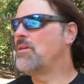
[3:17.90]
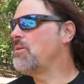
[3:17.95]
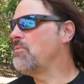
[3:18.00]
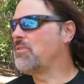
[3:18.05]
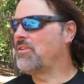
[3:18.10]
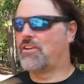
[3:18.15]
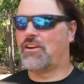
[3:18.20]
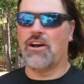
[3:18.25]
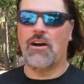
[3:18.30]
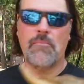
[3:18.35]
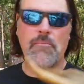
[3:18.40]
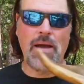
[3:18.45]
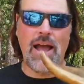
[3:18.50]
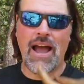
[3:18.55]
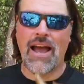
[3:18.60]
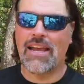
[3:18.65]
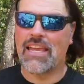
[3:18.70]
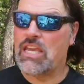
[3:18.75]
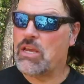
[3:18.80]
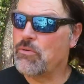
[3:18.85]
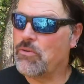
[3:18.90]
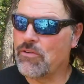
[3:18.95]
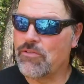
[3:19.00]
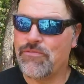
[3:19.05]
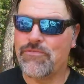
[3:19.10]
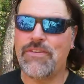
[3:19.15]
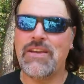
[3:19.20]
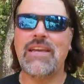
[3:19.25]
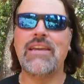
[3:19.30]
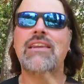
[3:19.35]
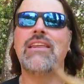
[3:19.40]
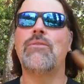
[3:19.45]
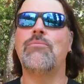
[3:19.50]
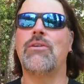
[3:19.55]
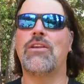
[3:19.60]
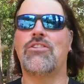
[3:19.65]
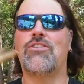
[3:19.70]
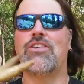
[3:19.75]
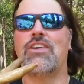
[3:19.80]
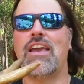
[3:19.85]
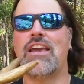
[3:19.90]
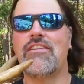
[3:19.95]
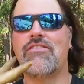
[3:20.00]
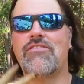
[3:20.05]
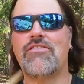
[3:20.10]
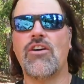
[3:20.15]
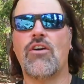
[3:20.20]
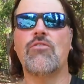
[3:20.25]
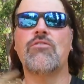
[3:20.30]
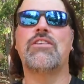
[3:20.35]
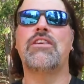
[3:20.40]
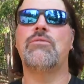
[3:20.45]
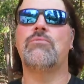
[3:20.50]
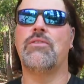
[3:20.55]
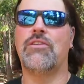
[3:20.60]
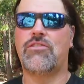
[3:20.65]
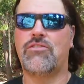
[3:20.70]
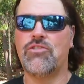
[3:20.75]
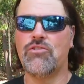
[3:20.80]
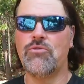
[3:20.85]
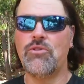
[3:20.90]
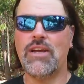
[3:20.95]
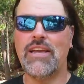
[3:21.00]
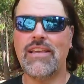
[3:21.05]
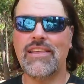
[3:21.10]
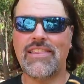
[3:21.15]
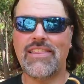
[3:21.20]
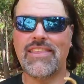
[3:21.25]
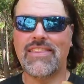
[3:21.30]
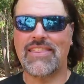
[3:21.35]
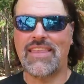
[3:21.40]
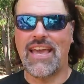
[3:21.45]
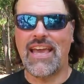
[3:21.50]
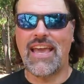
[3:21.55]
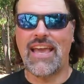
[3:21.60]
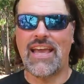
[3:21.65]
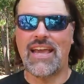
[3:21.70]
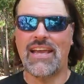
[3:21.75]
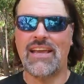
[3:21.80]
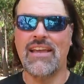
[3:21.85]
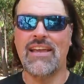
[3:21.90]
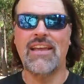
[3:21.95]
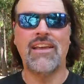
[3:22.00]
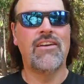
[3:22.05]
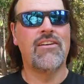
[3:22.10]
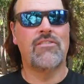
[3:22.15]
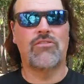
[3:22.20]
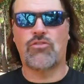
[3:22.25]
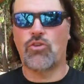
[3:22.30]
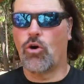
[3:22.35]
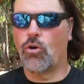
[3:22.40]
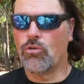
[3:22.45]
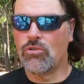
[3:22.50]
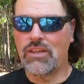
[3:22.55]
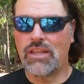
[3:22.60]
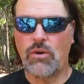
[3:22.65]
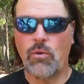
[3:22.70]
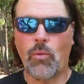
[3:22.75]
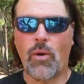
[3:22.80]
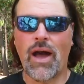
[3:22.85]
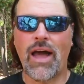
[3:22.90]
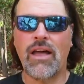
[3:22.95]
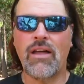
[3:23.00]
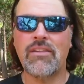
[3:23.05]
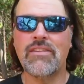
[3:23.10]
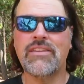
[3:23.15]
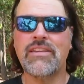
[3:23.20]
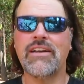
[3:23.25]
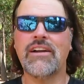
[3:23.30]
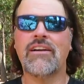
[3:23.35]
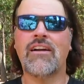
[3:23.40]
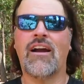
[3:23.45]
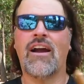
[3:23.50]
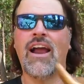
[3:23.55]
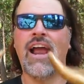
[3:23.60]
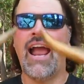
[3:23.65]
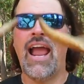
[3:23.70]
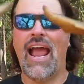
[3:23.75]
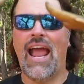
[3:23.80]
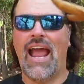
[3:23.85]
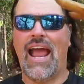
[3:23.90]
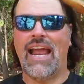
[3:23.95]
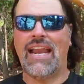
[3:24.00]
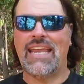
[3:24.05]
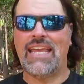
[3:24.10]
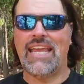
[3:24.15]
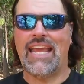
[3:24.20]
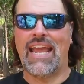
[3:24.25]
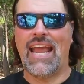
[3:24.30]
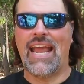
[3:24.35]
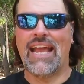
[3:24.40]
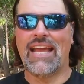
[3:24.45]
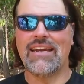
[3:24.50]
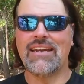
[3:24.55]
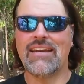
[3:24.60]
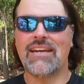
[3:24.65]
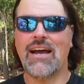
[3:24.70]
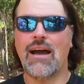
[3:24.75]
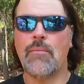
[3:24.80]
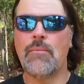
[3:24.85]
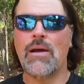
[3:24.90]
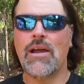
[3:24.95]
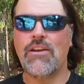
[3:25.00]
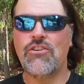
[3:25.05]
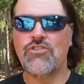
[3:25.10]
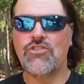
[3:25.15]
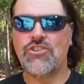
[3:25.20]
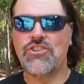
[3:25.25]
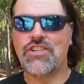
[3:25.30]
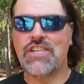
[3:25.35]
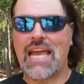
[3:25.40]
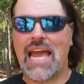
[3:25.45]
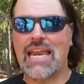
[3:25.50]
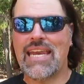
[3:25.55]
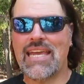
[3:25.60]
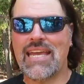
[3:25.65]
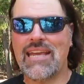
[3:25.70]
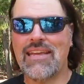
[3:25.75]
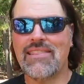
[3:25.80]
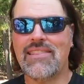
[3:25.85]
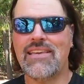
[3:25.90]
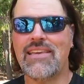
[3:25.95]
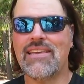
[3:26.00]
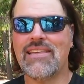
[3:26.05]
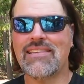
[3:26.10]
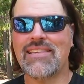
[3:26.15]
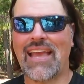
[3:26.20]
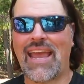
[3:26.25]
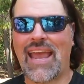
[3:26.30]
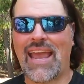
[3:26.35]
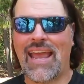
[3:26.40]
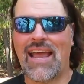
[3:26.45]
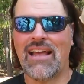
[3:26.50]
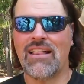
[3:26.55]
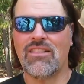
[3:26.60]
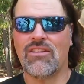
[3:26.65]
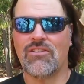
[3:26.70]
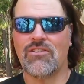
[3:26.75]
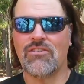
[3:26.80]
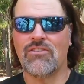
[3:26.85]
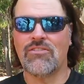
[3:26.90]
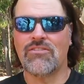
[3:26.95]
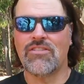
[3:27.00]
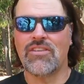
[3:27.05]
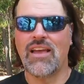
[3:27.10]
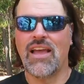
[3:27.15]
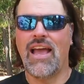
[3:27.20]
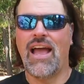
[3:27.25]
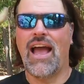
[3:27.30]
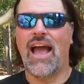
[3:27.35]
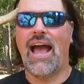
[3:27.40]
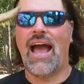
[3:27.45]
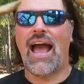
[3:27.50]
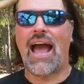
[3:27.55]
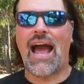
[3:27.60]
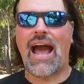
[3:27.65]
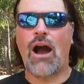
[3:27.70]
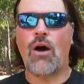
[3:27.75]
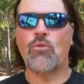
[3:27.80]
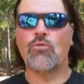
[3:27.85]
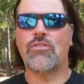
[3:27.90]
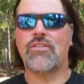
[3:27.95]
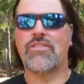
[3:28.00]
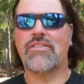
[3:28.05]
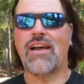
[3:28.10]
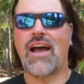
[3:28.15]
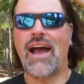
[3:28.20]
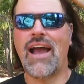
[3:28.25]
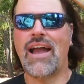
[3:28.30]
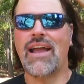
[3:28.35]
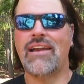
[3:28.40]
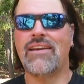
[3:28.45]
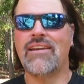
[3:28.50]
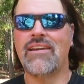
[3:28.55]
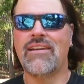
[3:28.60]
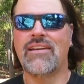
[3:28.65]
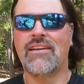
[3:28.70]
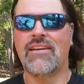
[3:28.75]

would come back, he would feed, he would chase does, he would do his thing, totally wild deer, and he ended up shedding these antlers outside